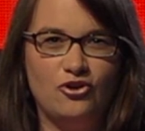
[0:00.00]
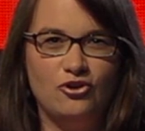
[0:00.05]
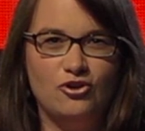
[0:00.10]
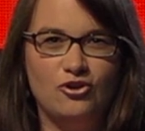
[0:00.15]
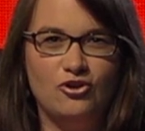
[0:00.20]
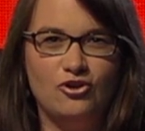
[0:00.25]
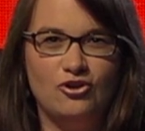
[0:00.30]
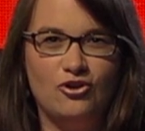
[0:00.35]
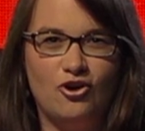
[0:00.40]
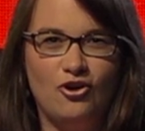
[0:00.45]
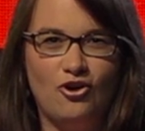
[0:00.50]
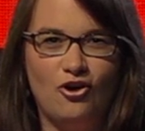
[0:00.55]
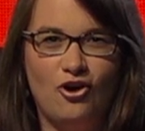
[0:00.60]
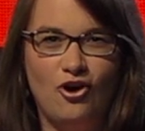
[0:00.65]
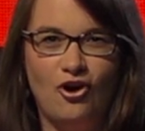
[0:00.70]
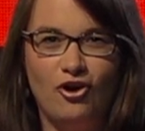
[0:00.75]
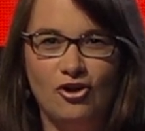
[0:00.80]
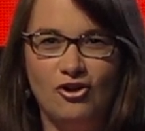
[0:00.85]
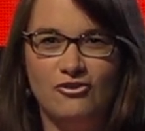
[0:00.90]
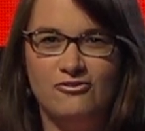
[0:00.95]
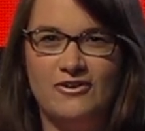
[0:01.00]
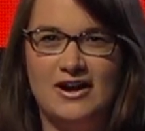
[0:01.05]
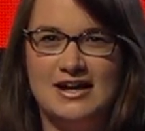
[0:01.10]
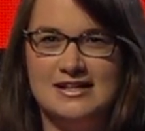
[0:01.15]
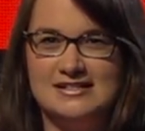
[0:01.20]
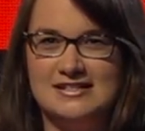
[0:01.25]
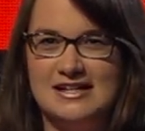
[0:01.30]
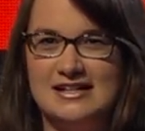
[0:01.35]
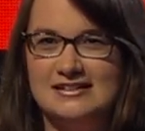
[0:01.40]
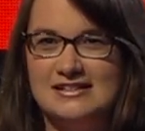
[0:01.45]
for all of
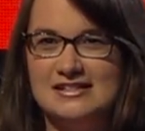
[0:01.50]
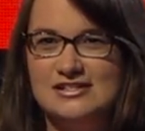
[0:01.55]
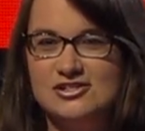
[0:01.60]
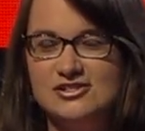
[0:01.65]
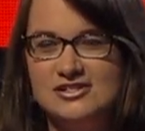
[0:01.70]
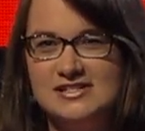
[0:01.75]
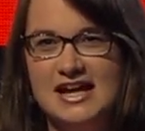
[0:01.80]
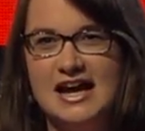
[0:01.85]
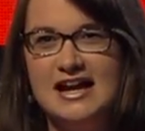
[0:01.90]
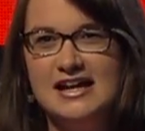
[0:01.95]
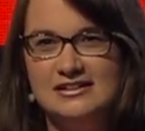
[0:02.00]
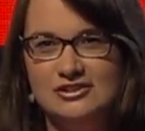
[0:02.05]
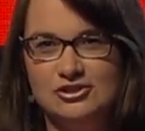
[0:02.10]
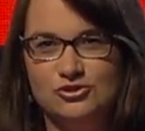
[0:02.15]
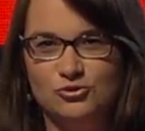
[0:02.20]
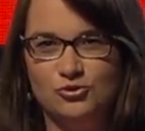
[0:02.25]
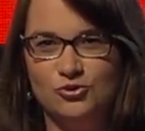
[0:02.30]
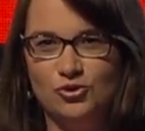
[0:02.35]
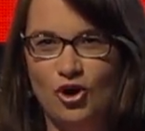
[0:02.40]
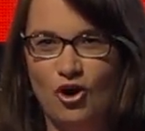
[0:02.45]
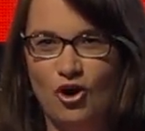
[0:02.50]
us and the society to